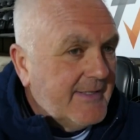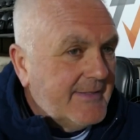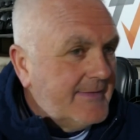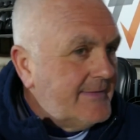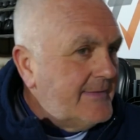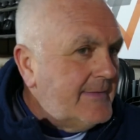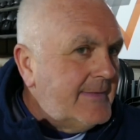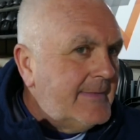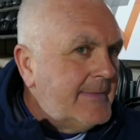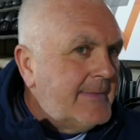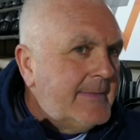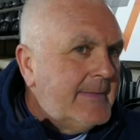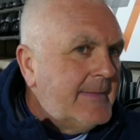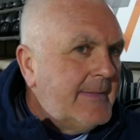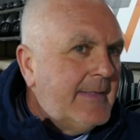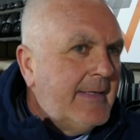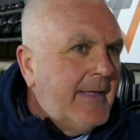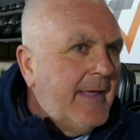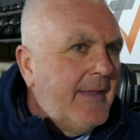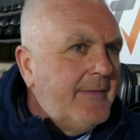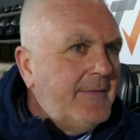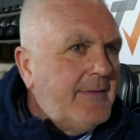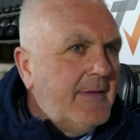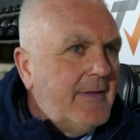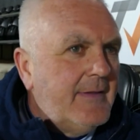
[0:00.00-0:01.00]

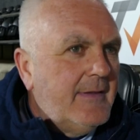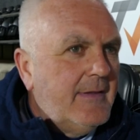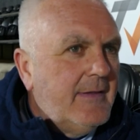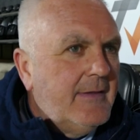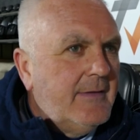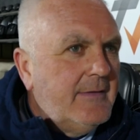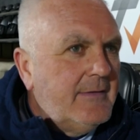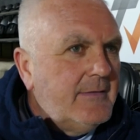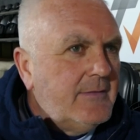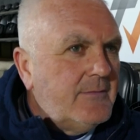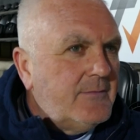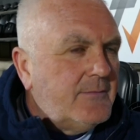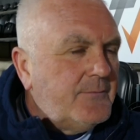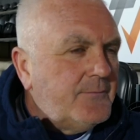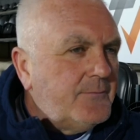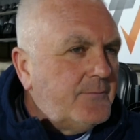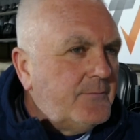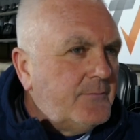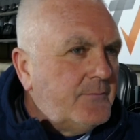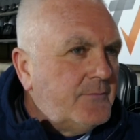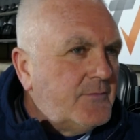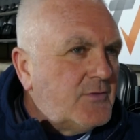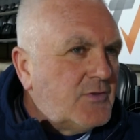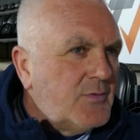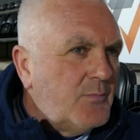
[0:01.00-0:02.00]

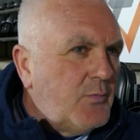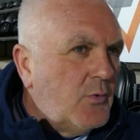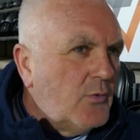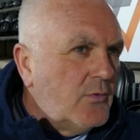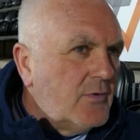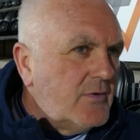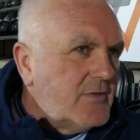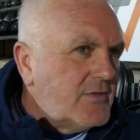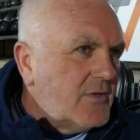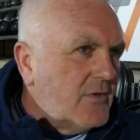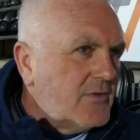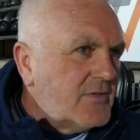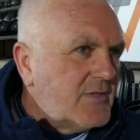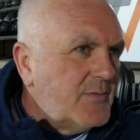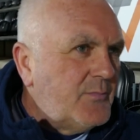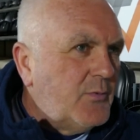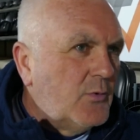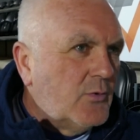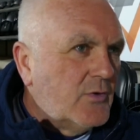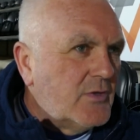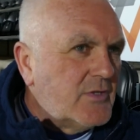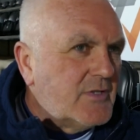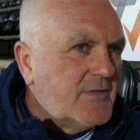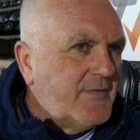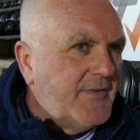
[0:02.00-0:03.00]
And
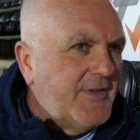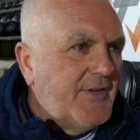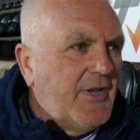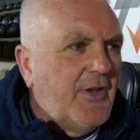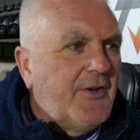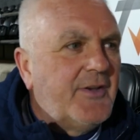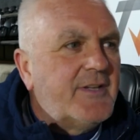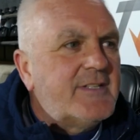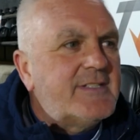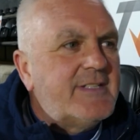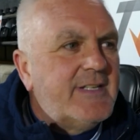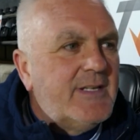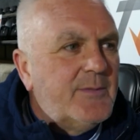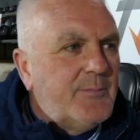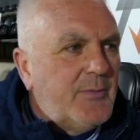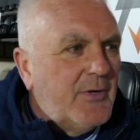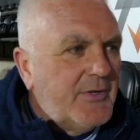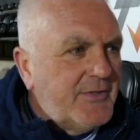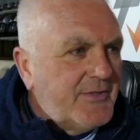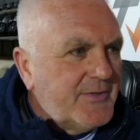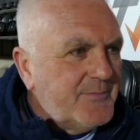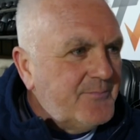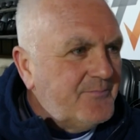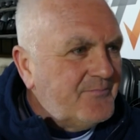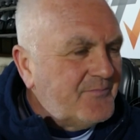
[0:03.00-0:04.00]
supporters have an honesty
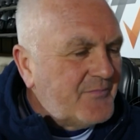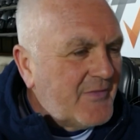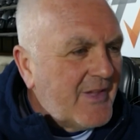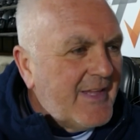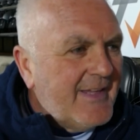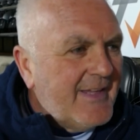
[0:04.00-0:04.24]
about them.